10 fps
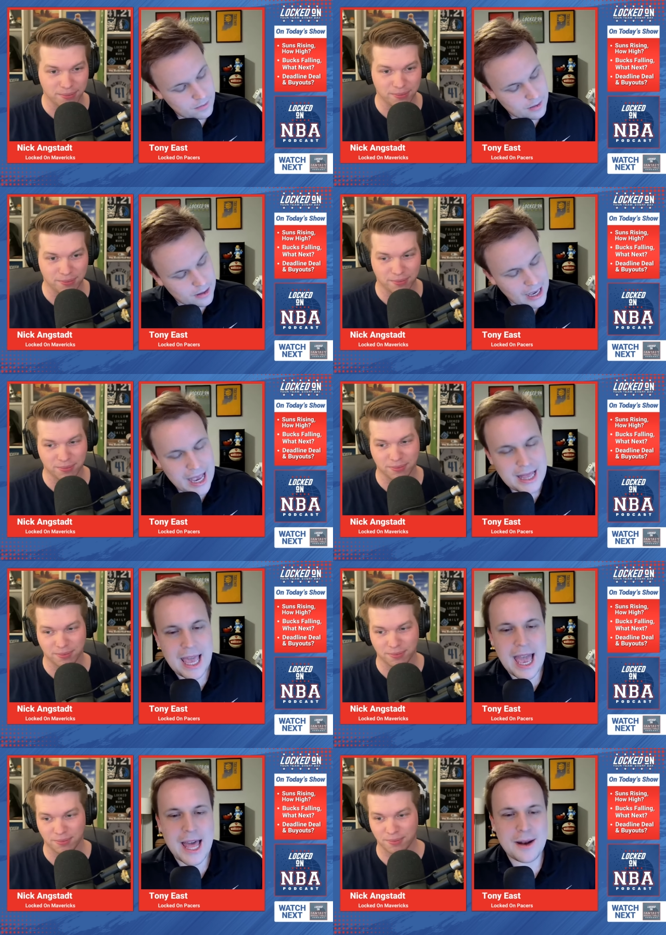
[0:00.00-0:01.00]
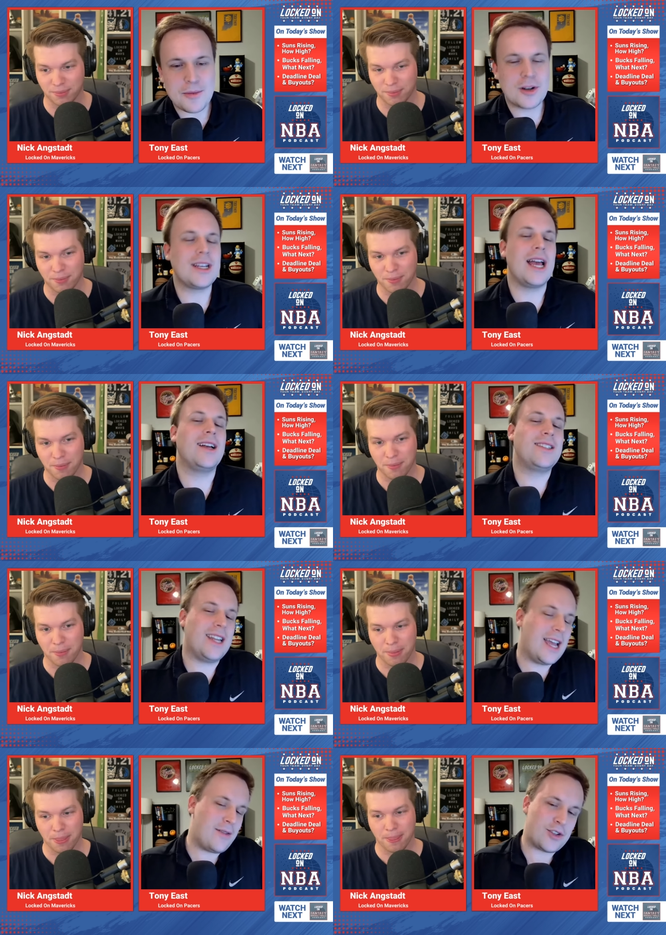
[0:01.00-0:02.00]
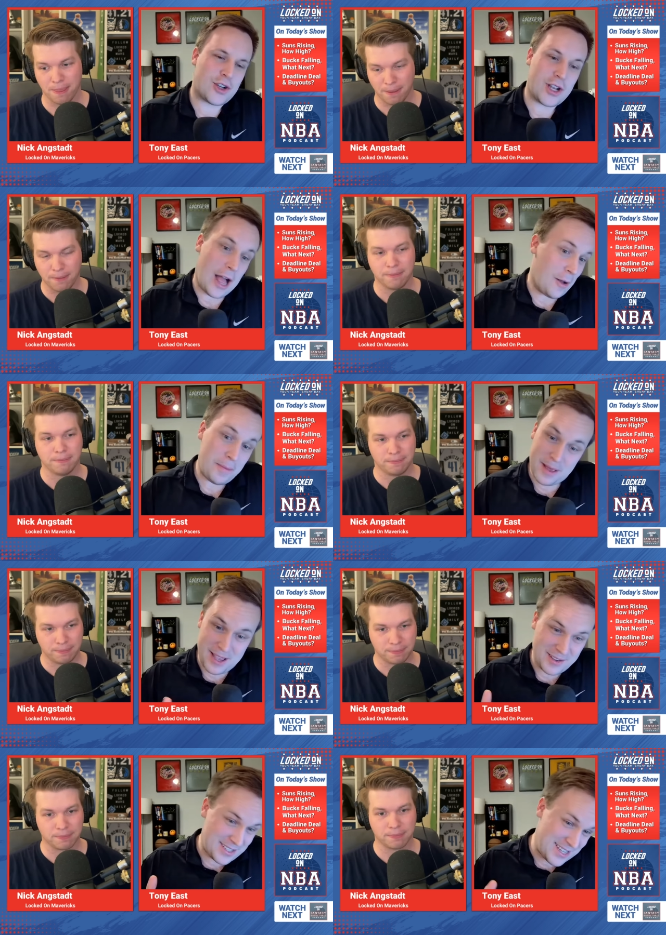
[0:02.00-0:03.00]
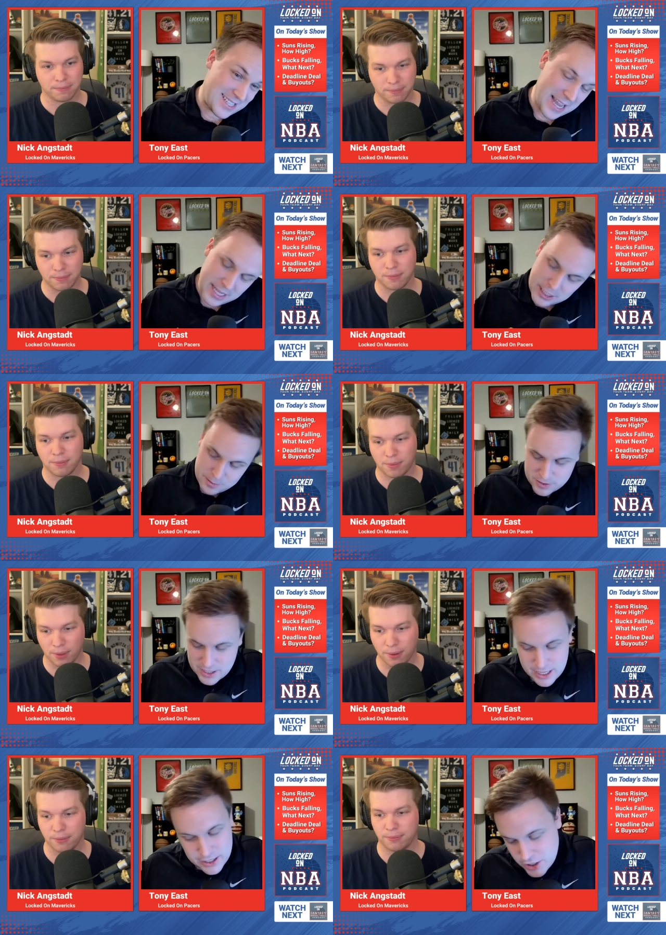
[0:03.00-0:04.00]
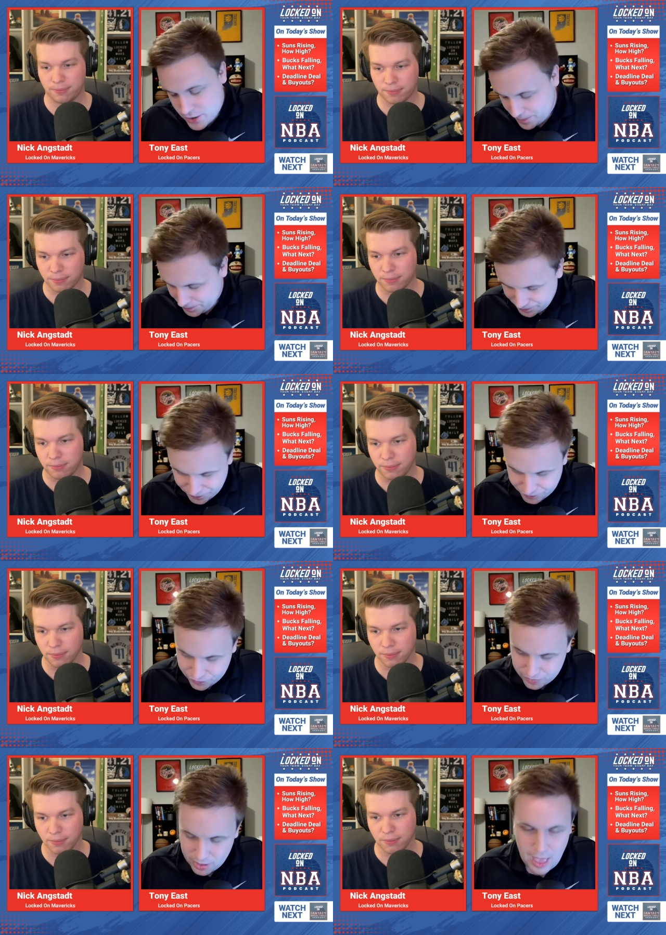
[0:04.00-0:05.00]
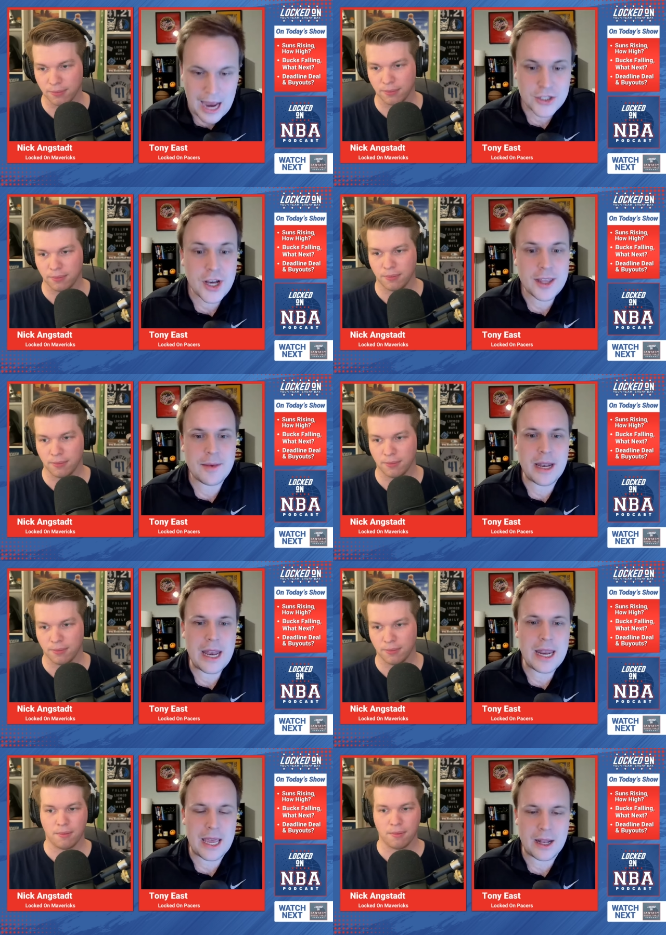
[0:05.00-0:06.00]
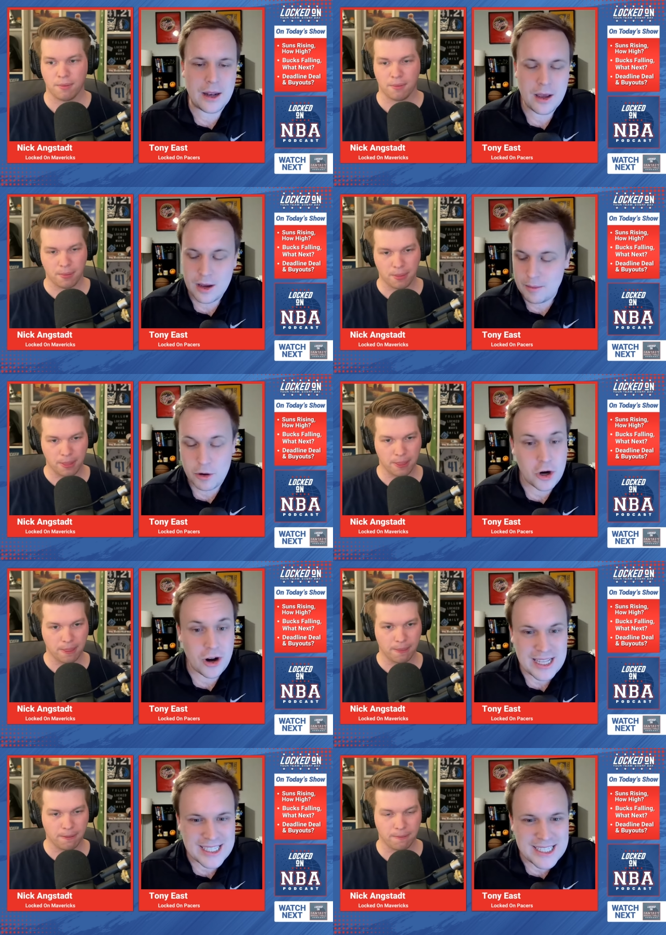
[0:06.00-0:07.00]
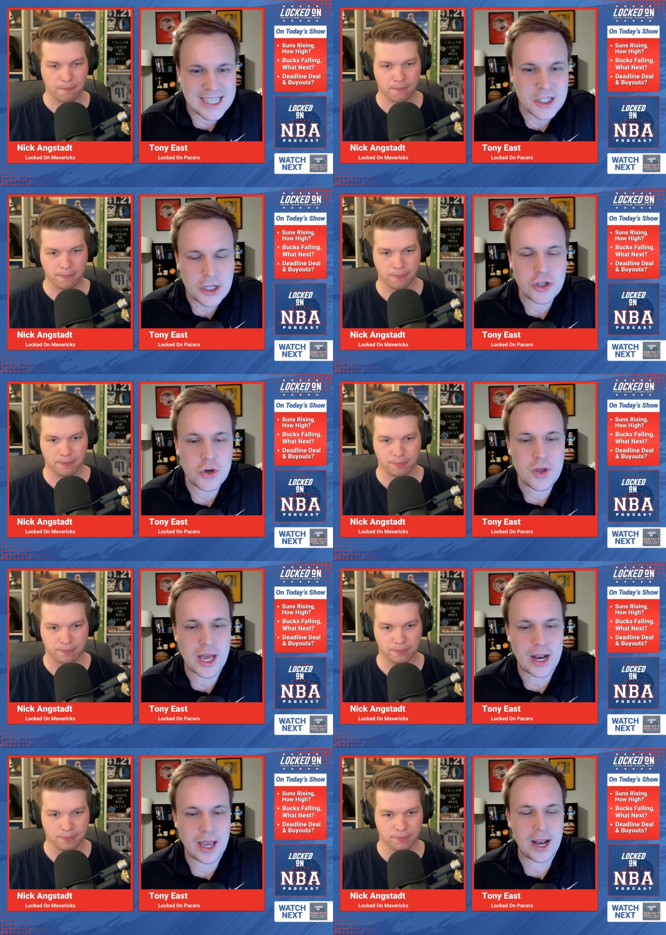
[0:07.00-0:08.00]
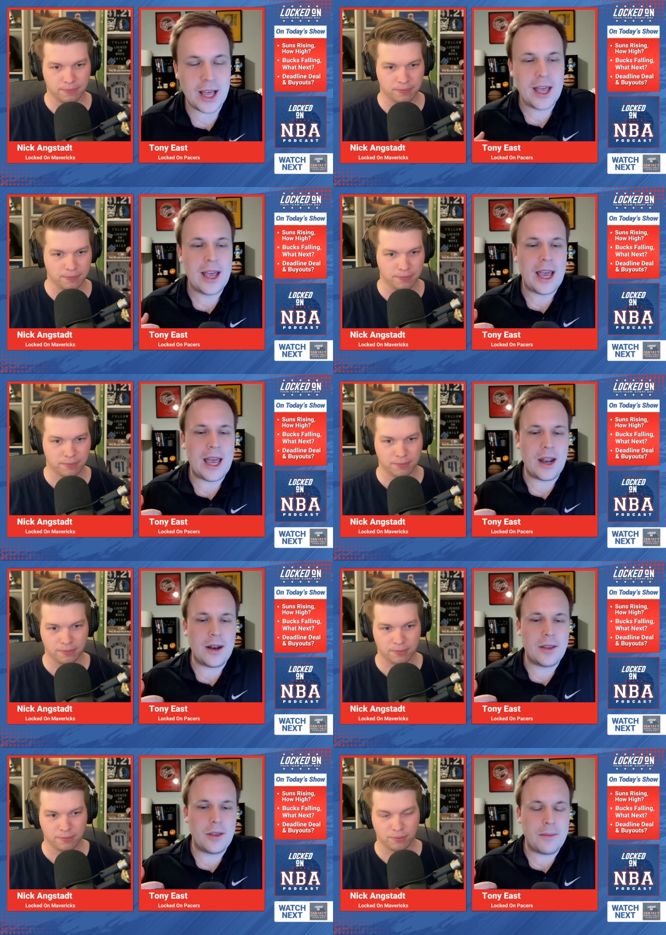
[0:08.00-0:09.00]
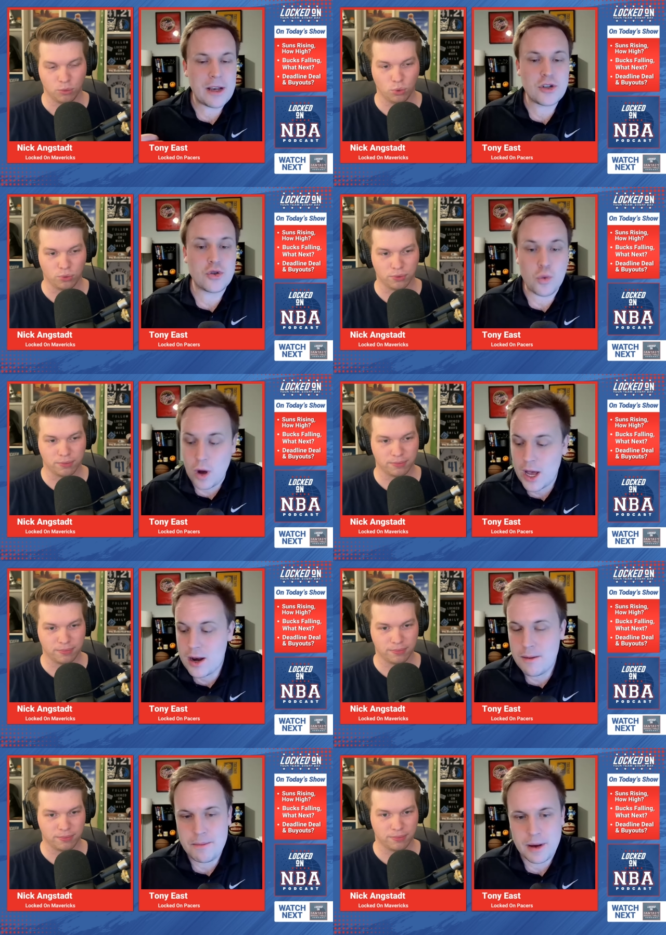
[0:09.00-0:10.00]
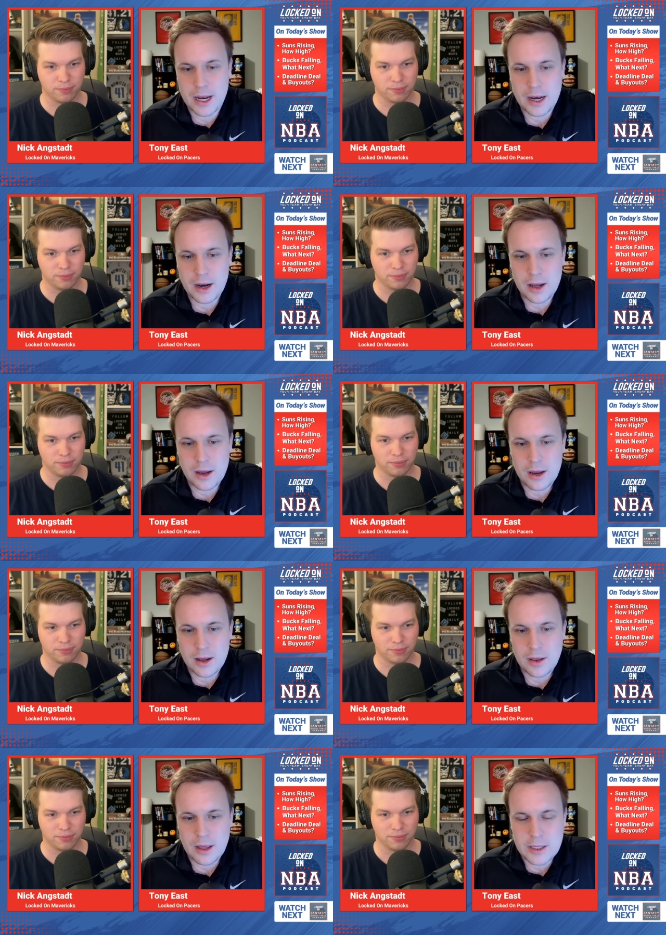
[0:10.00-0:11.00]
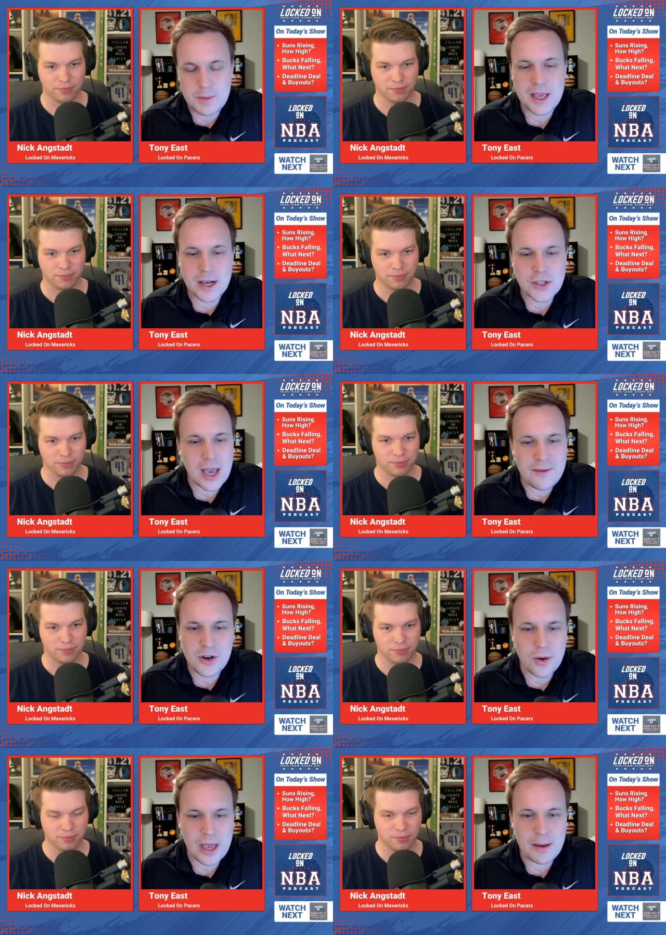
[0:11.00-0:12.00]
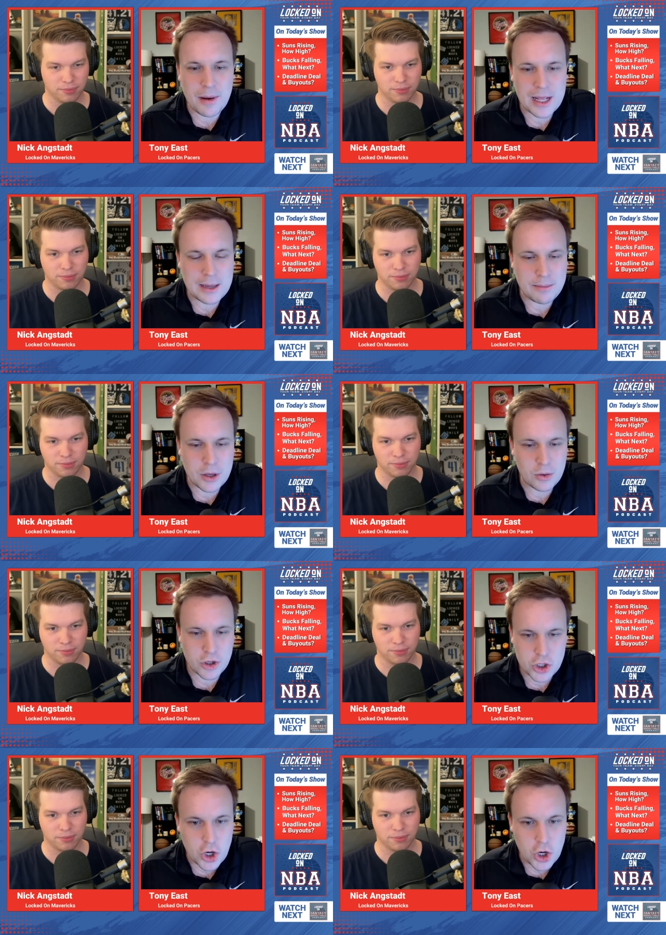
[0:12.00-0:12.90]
Speaker 1: Yeah, and they added more talent today, which could help sustain these percentages. I saw them in Indy, and Booker had 62 that night. And the Pacers won, but it's because Kevin Durant and Bradley Beal were just